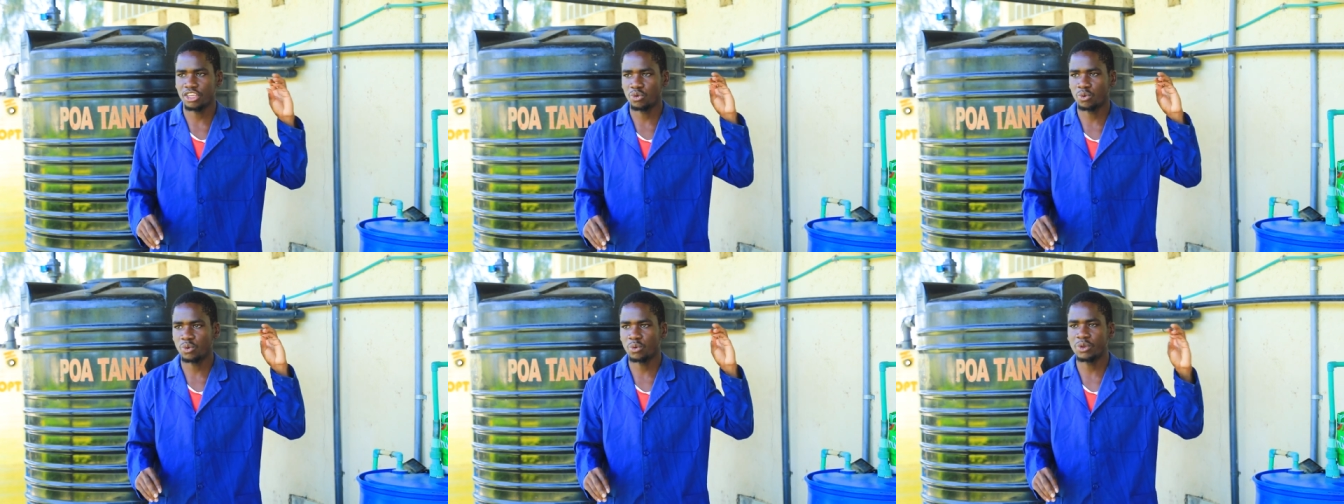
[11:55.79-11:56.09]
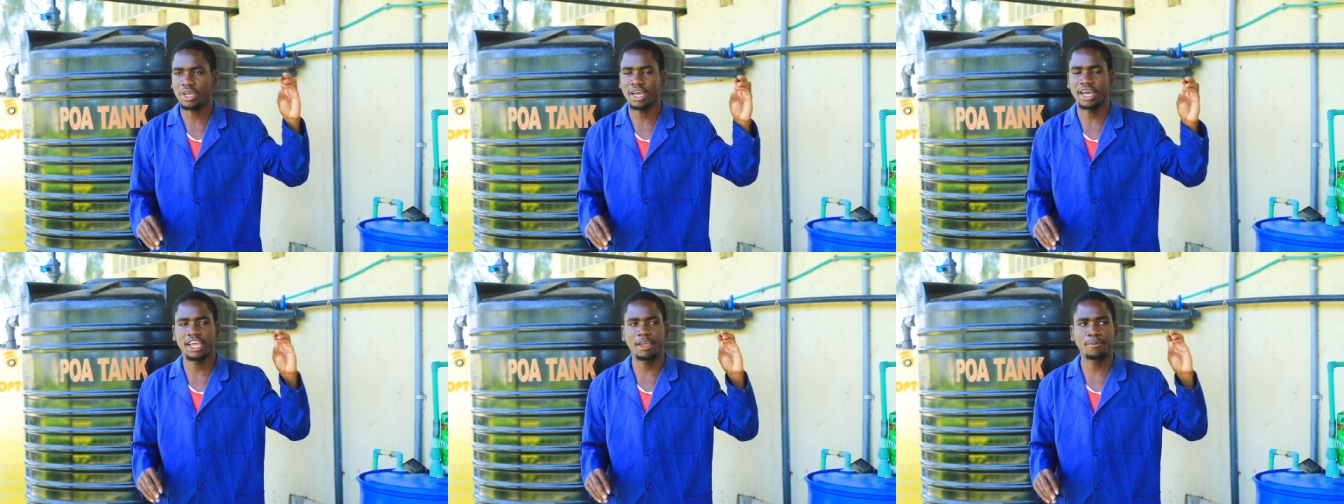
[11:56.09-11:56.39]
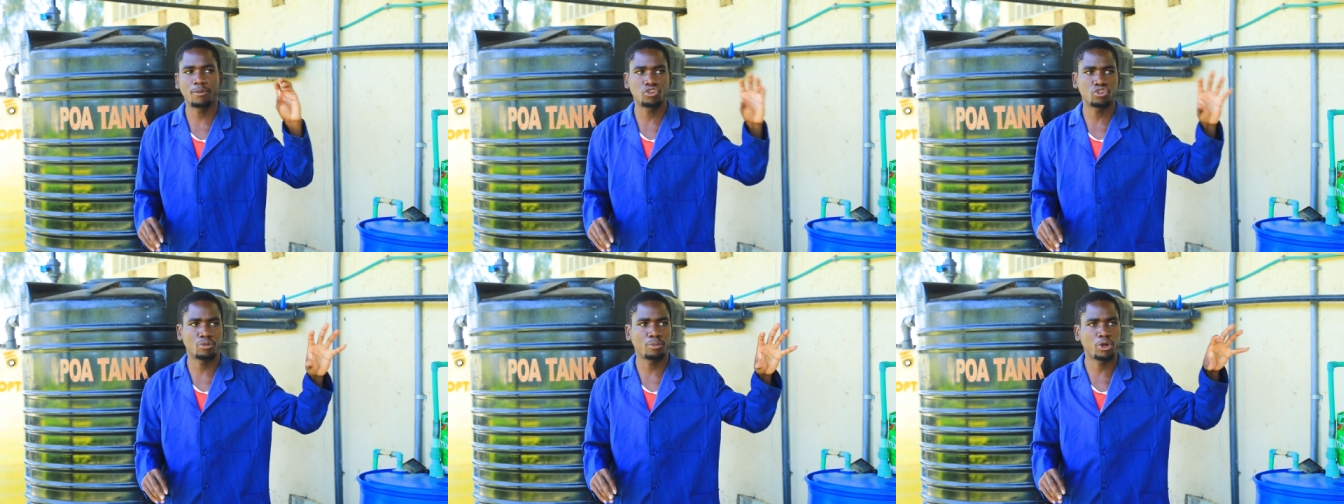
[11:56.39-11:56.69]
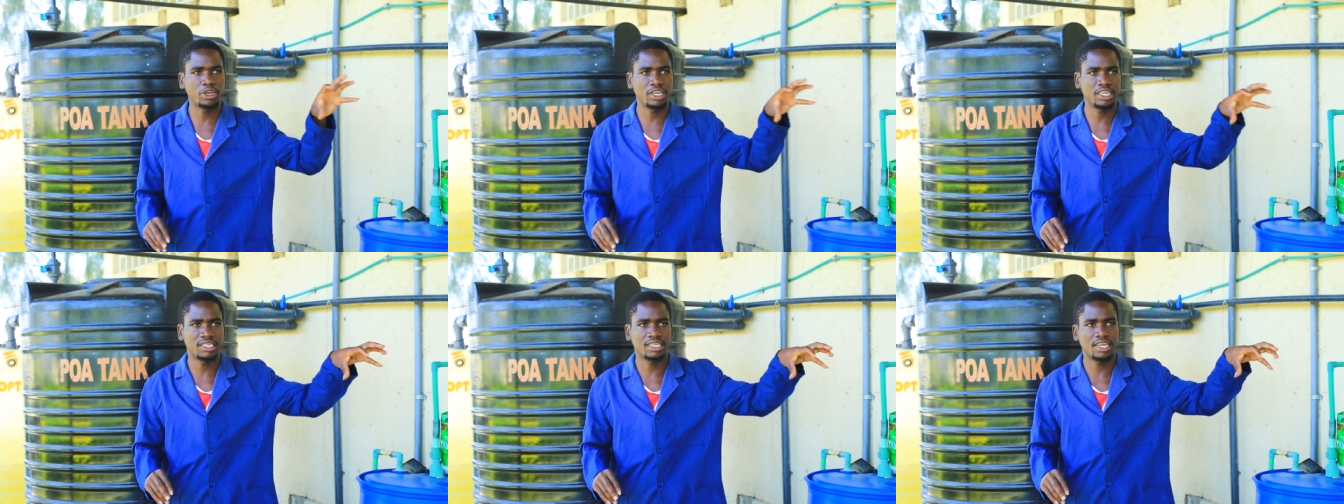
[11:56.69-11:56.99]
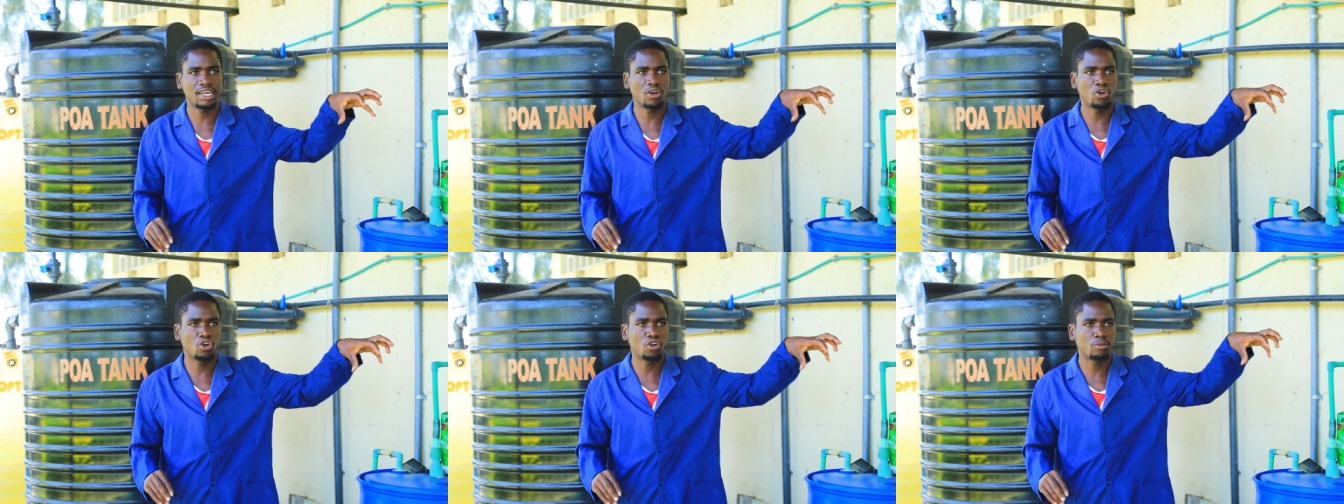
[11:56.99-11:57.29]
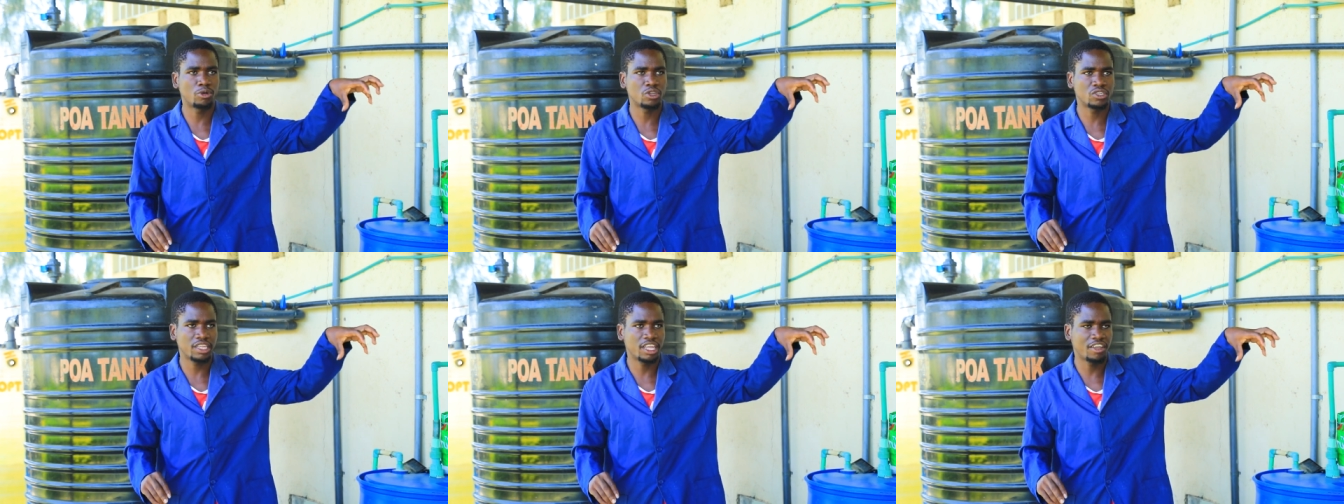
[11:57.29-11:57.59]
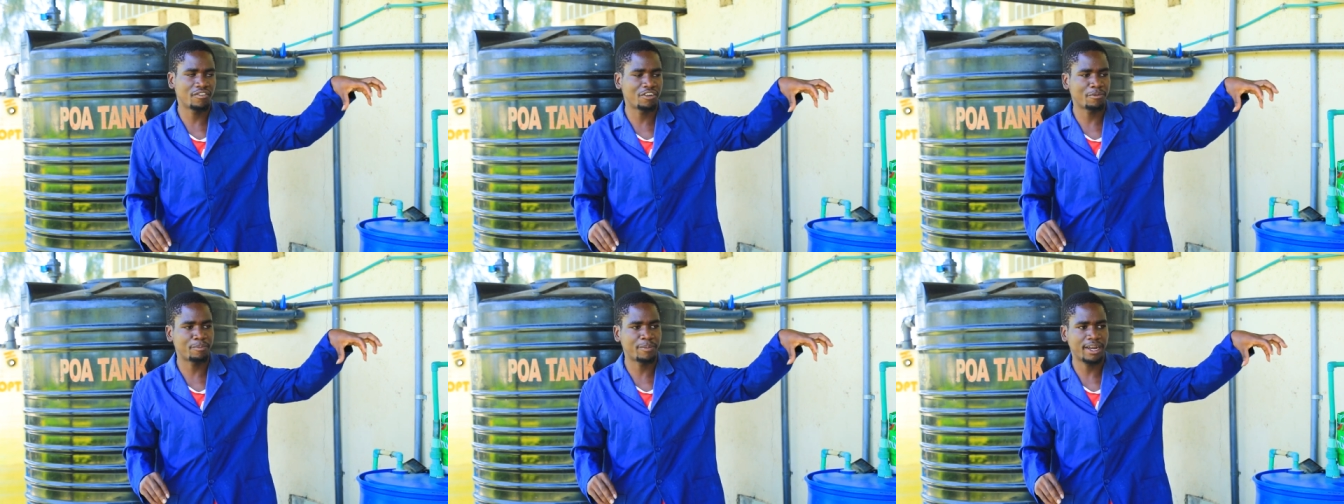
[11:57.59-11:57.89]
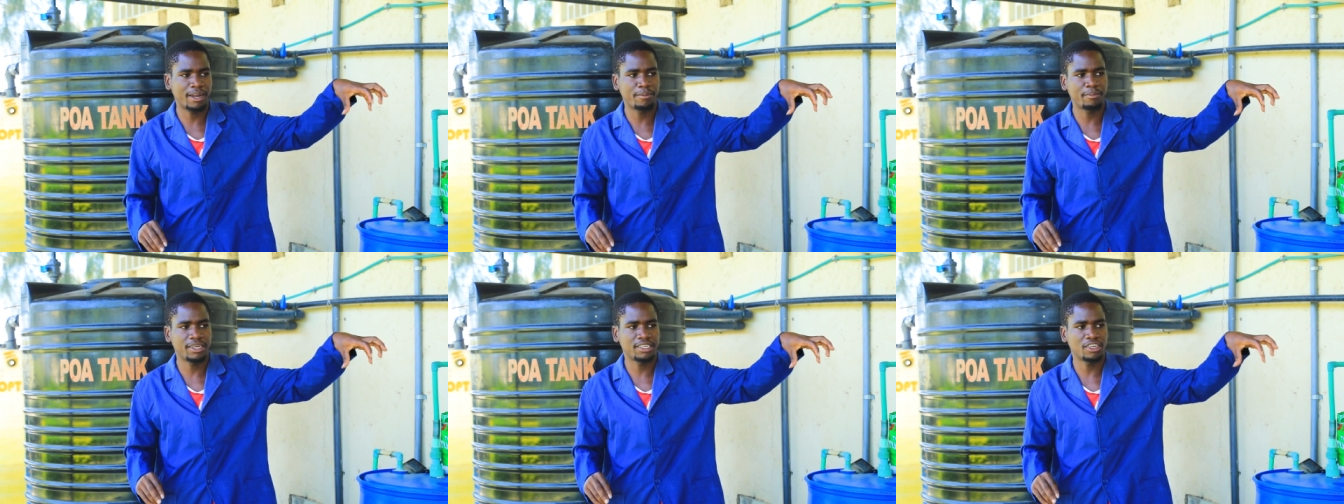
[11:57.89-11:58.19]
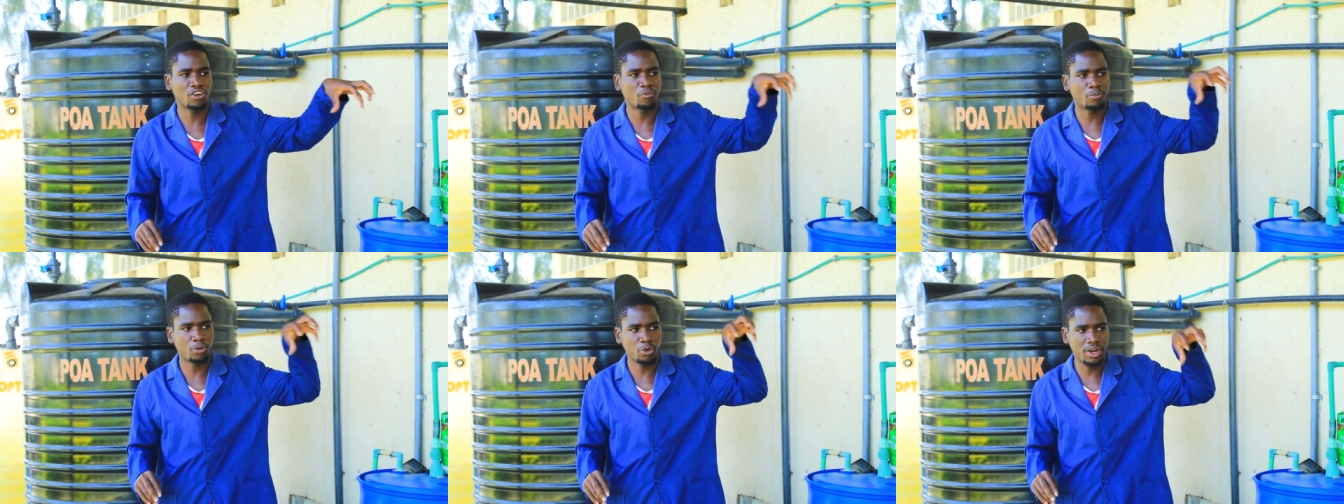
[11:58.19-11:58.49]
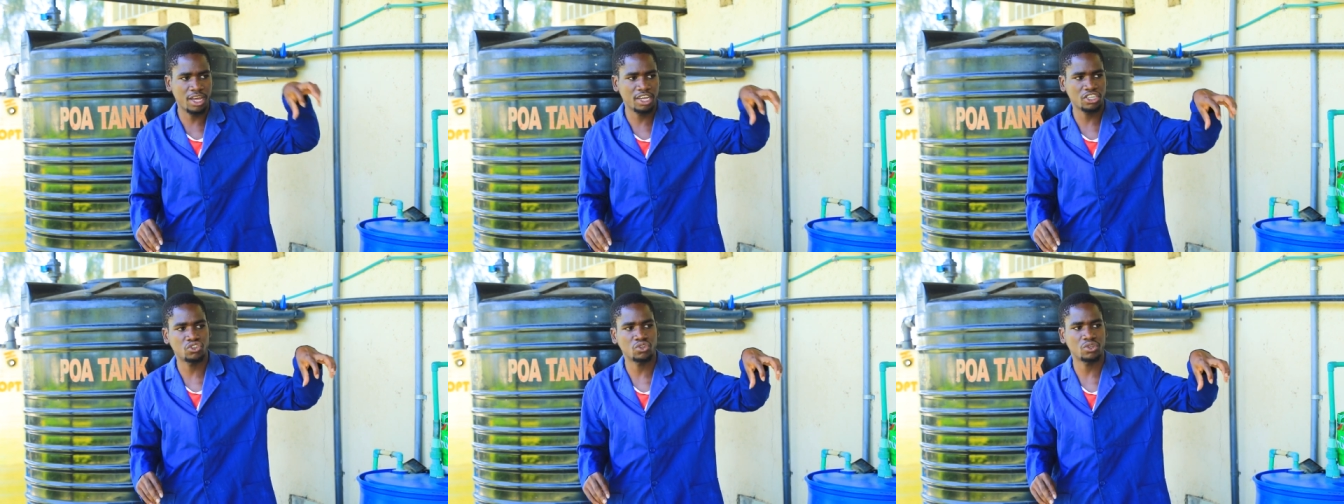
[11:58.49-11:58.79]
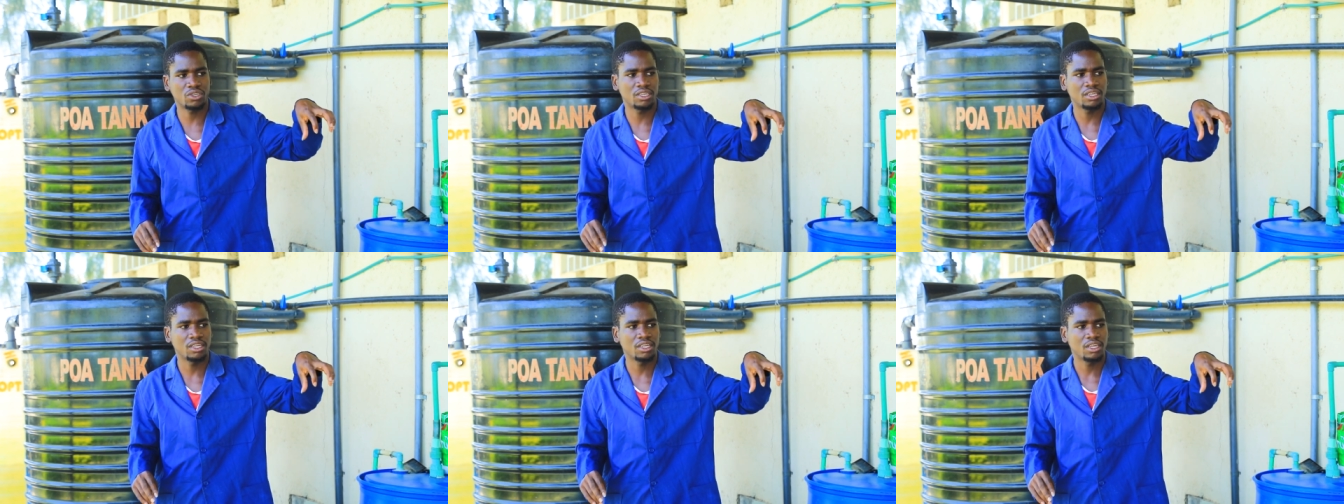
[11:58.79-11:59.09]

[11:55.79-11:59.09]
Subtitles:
we are able to monitor almost every parameter of production.